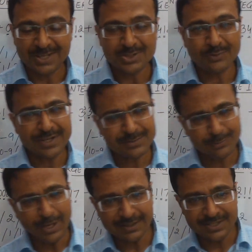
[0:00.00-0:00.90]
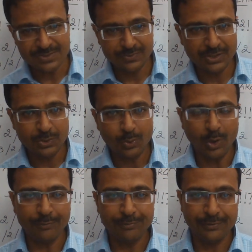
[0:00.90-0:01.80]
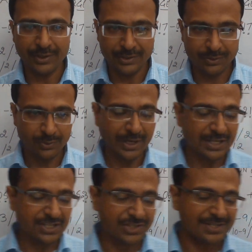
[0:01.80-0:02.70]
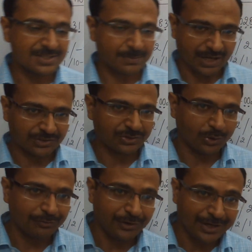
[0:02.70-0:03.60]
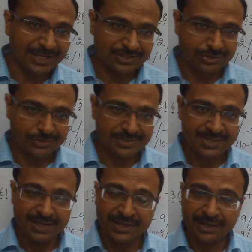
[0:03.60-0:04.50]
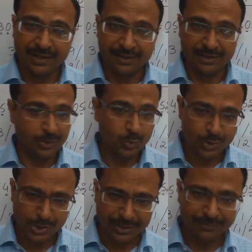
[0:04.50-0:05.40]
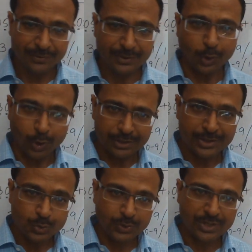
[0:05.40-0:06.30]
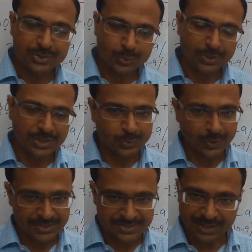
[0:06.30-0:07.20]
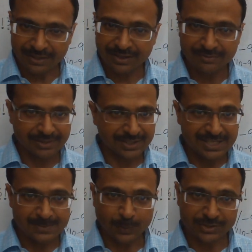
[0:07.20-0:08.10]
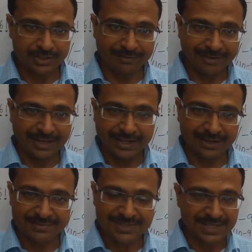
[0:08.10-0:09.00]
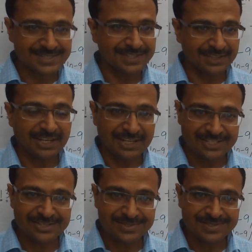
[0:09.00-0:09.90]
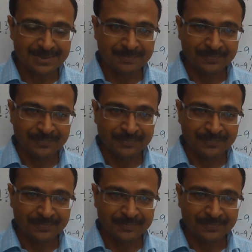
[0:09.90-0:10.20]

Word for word: So friends, if you like this video of uh, you know addition and subtraction of integers, uh, do share it with all the junior students who are struggling with these positive and negative signs in the integers.